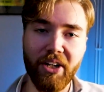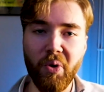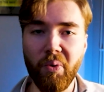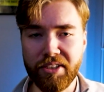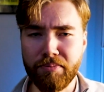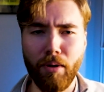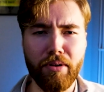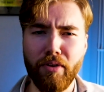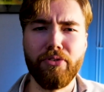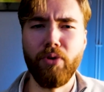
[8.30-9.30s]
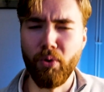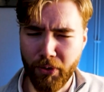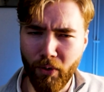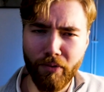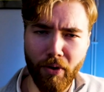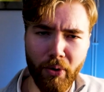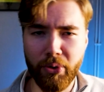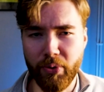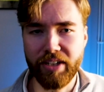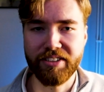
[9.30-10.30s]
And I know it's probably not Don Toliver
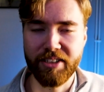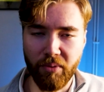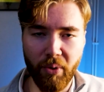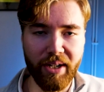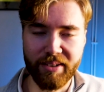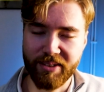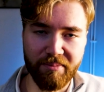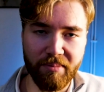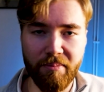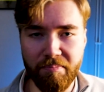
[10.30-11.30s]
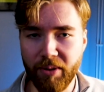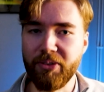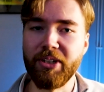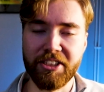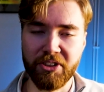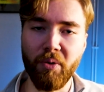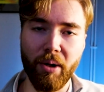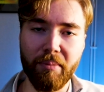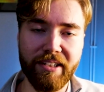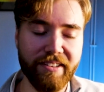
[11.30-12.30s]
who creates them or edits them, but you guys know
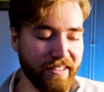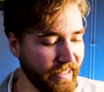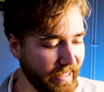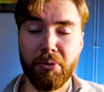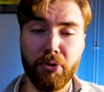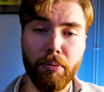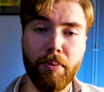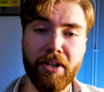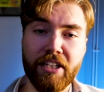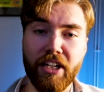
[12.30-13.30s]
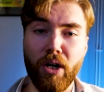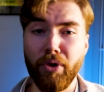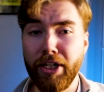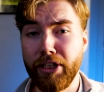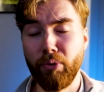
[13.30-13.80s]
what I mean. I'm going to be breaking down